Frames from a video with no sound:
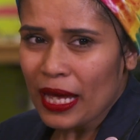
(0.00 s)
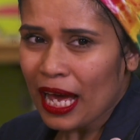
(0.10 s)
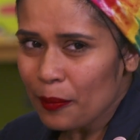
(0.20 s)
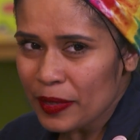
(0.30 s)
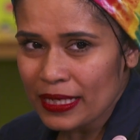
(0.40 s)

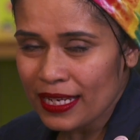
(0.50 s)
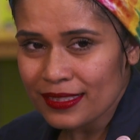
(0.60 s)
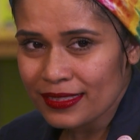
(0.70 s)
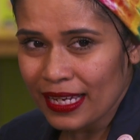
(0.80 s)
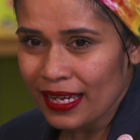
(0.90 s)

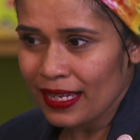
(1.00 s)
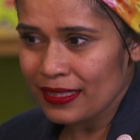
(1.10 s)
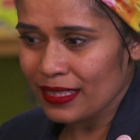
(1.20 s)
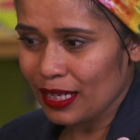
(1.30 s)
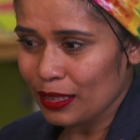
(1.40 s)
happiness
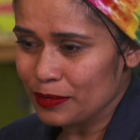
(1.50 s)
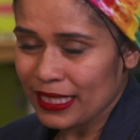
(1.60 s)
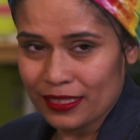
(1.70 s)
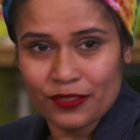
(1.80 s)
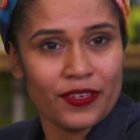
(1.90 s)
and
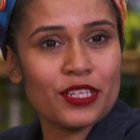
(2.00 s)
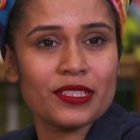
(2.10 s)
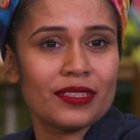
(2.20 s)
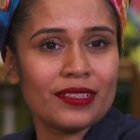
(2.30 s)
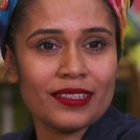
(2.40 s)

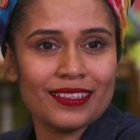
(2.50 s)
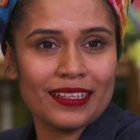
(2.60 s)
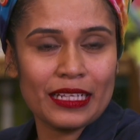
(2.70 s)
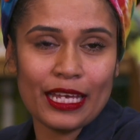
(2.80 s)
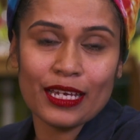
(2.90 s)
satisfaction.
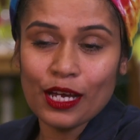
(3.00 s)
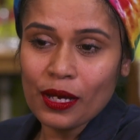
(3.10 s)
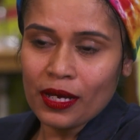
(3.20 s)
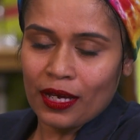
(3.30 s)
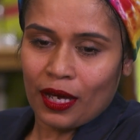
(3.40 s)
Like
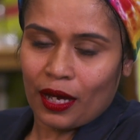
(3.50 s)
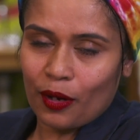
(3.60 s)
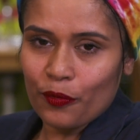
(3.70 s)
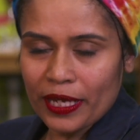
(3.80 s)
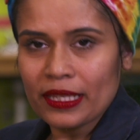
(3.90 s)

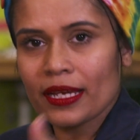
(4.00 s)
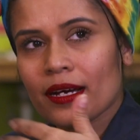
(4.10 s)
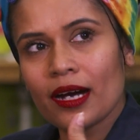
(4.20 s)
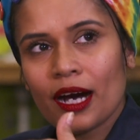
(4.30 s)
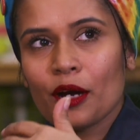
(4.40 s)
when they
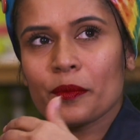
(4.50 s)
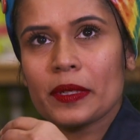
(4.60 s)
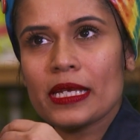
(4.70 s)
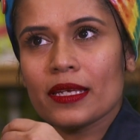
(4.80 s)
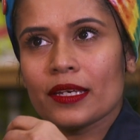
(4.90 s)
come,
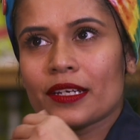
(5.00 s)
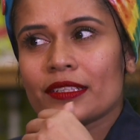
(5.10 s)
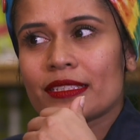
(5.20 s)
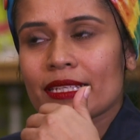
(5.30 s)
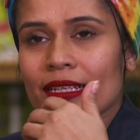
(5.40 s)
you
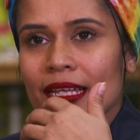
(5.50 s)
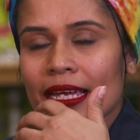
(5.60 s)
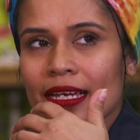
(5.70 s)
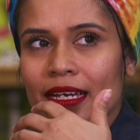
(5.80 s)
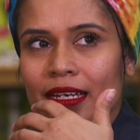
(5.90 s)
could see
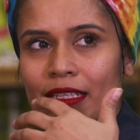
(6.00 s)
like